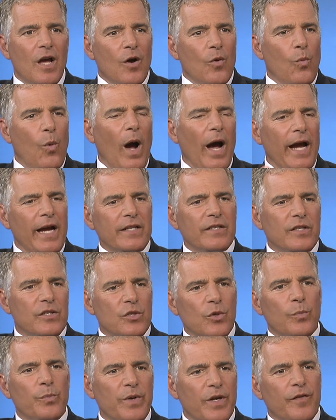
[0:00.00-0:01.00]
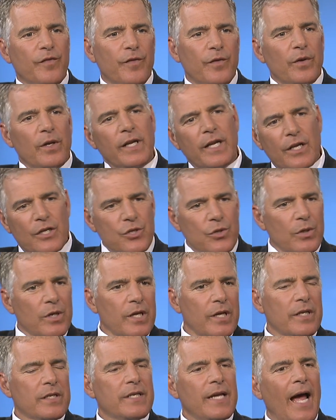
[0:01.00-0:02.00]
Why is it so big for you to get your
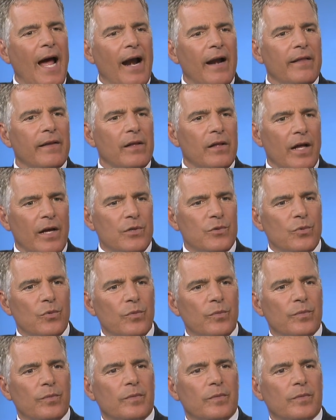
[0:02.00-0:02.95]
kids out of the classroom?